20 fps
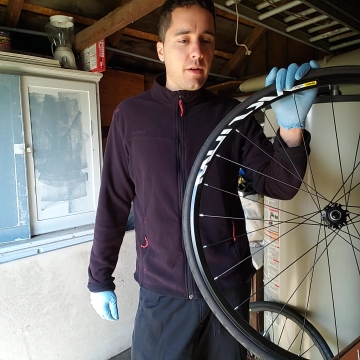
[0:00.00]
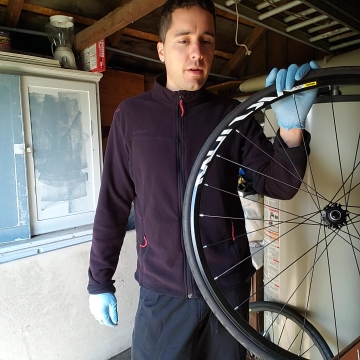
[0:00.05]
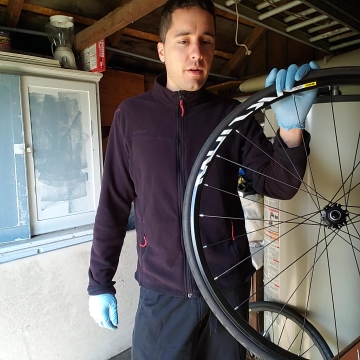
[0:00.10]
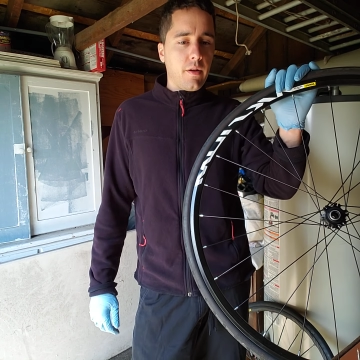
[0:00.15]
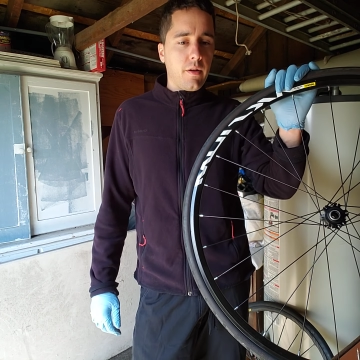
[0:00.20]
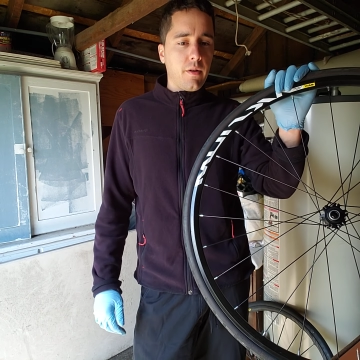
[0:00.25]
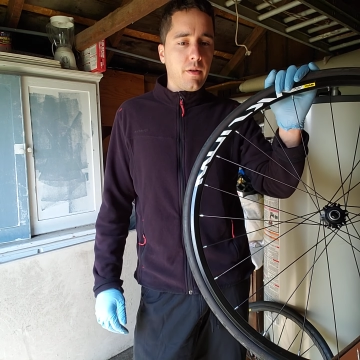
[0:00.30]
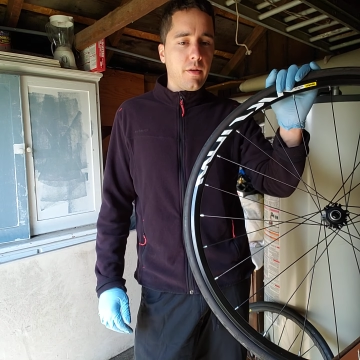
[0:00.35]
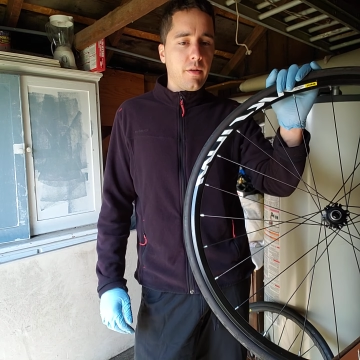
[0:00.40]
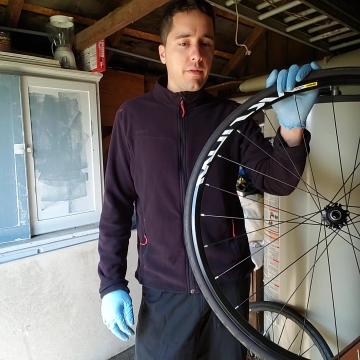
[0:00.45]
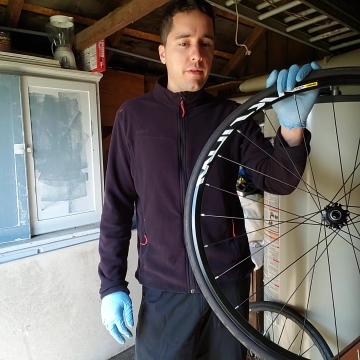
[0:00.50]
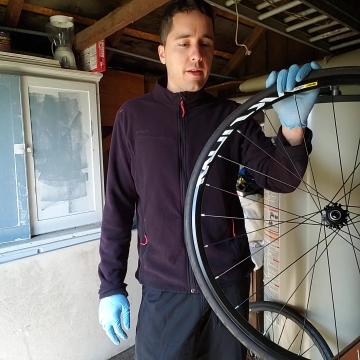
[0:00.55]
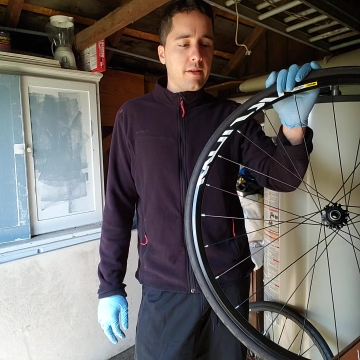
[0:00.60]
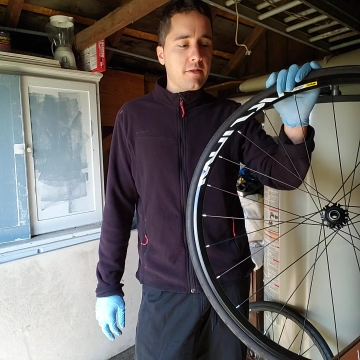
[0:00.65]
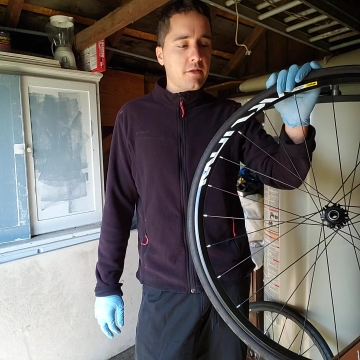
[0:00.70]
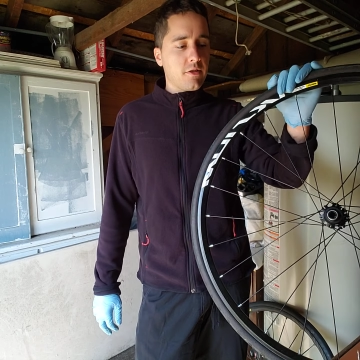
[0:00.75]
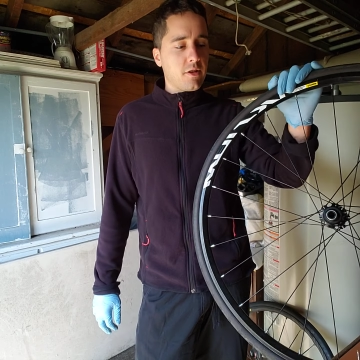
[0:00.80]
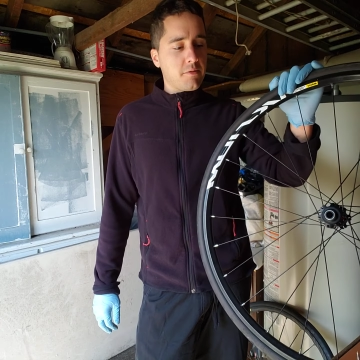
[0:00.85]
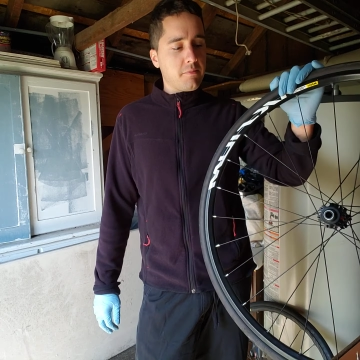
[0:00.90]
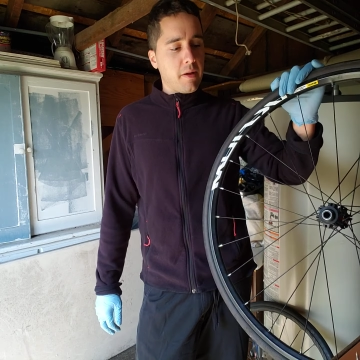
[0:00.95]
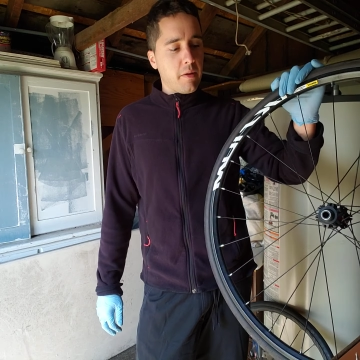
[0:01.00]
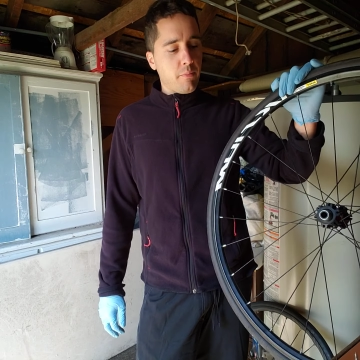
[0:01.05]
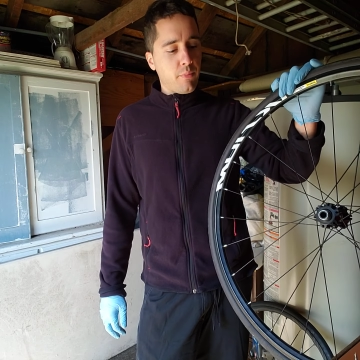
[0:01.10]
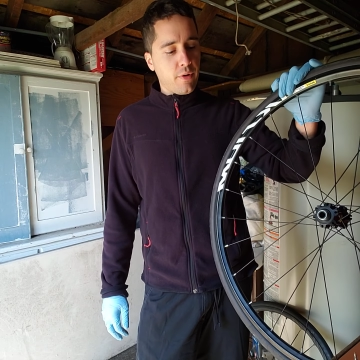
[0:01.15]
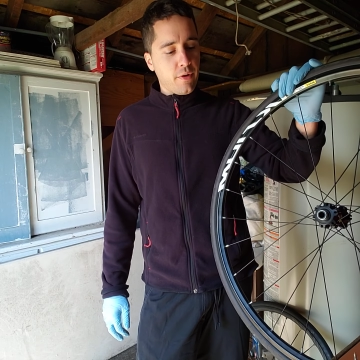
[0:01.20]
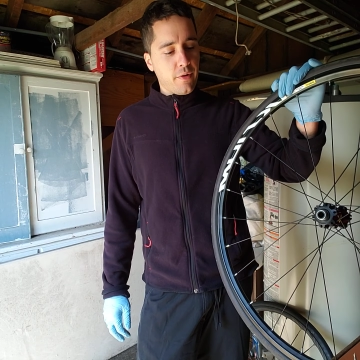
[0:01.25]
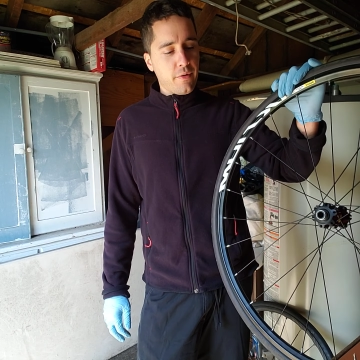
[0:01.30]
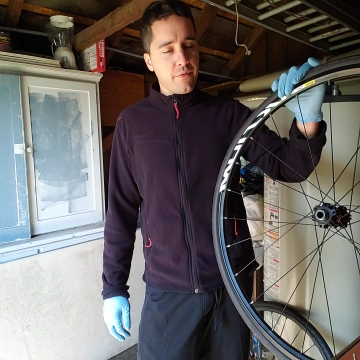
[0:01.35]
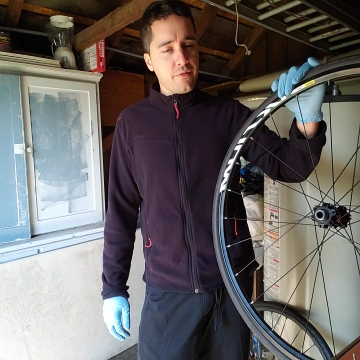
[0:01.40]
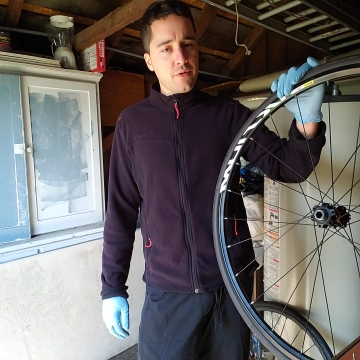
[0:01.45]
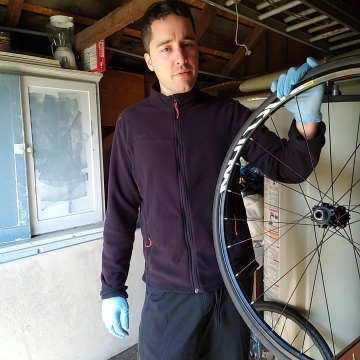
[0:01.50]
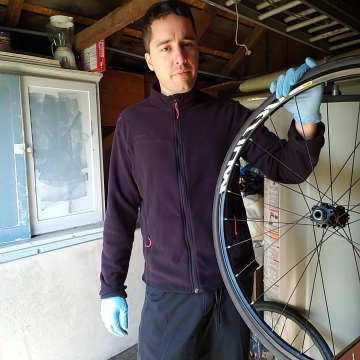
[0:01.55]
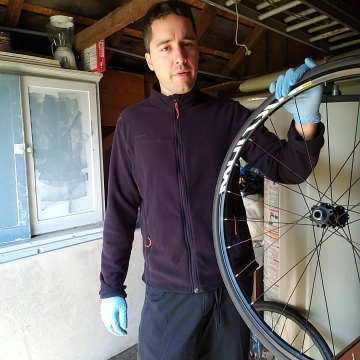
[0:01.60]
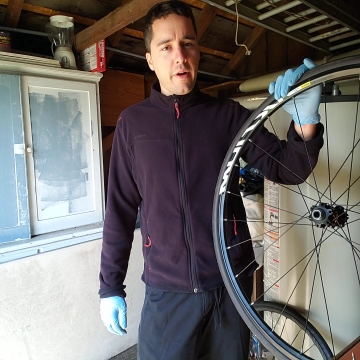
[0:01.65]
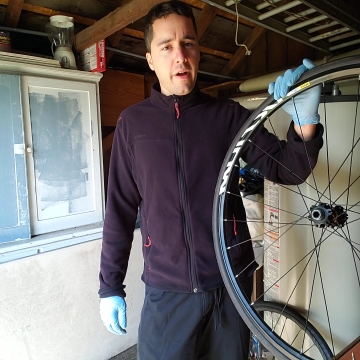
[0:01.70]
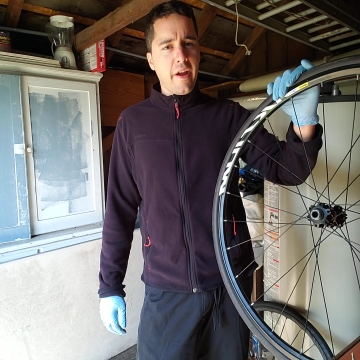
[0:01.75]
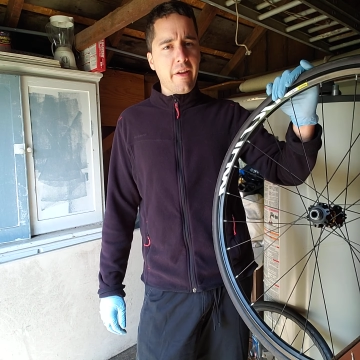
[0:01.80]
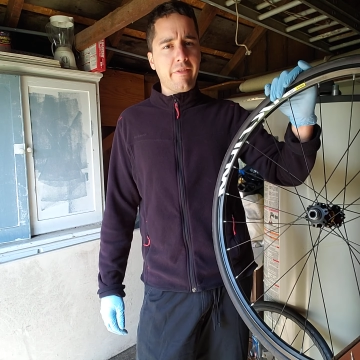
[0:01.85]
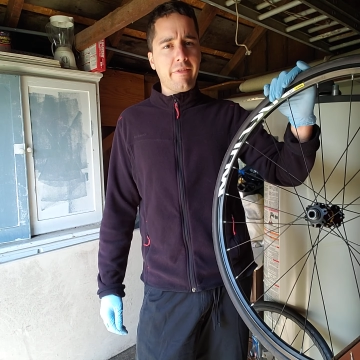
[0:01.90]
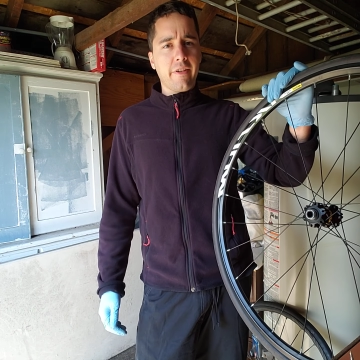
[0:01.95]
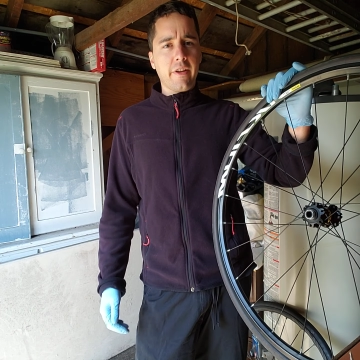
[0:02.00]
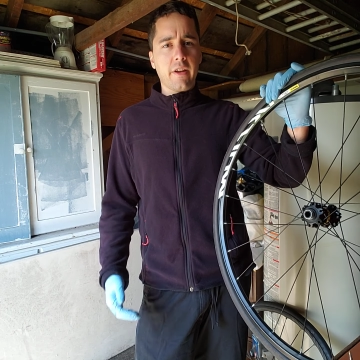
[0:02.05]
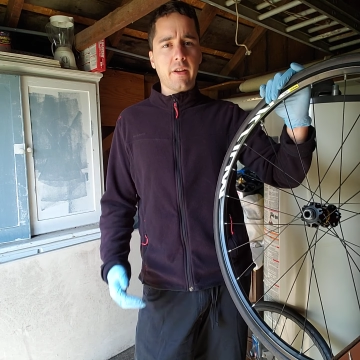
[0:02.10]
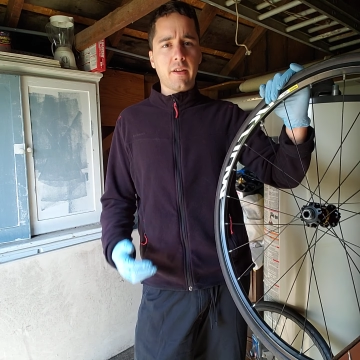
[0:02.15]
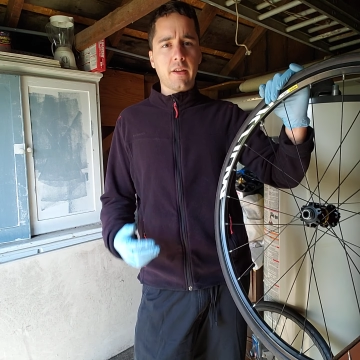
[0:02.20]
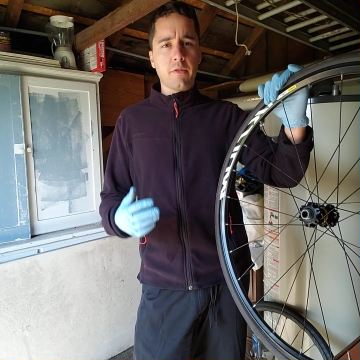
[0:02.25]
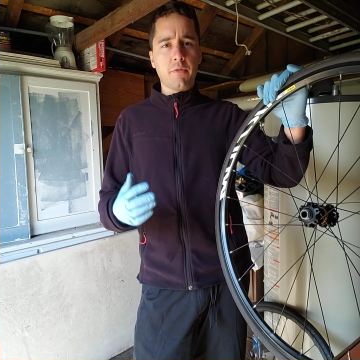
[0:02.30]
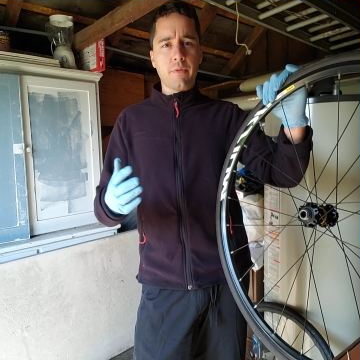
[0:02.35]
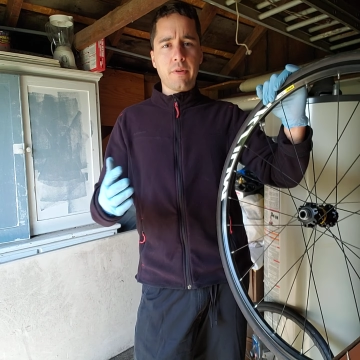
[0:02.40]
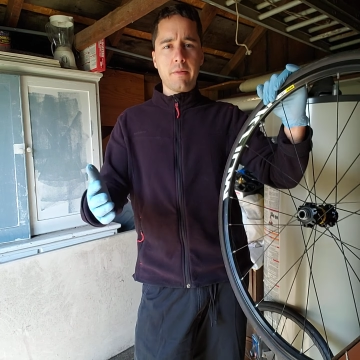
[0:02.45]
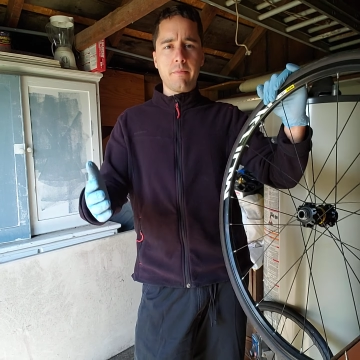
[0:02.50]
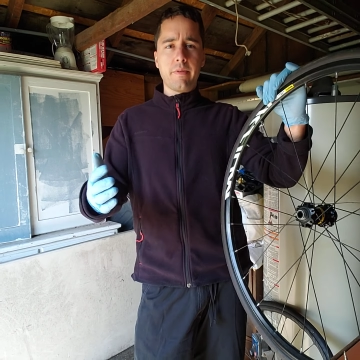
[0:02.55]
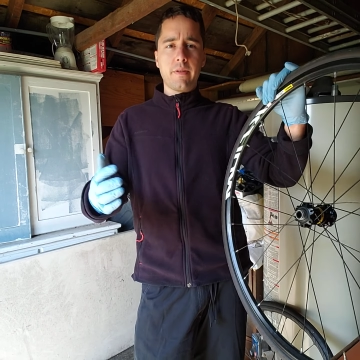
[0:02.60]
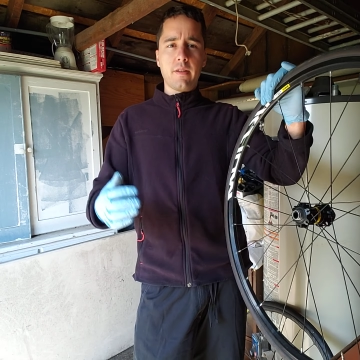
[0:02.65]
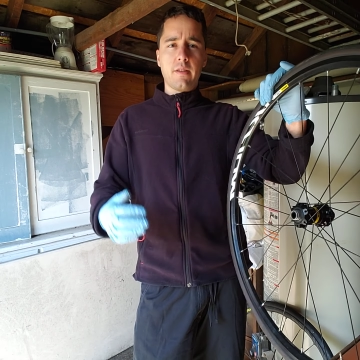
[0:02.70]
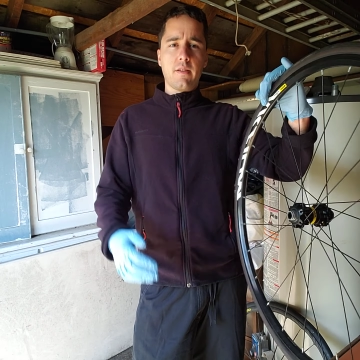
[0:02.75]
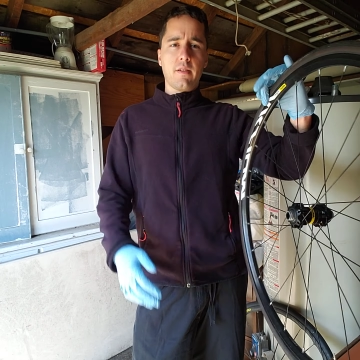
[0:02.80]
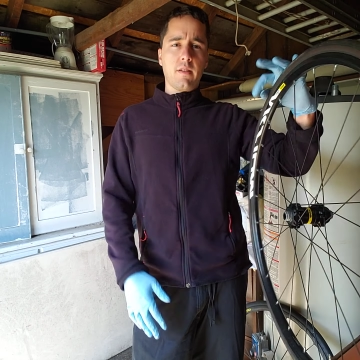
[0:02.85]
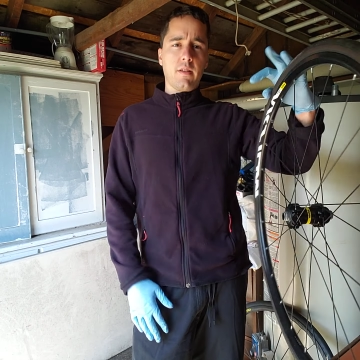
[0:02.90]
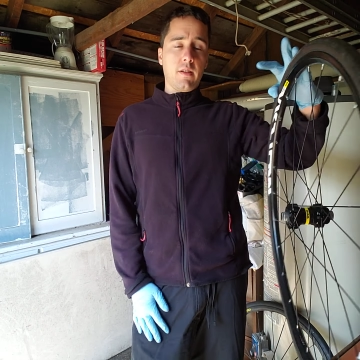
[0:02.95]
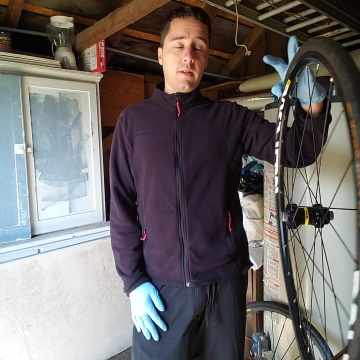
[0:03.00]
That's just my point of view, but I think it will be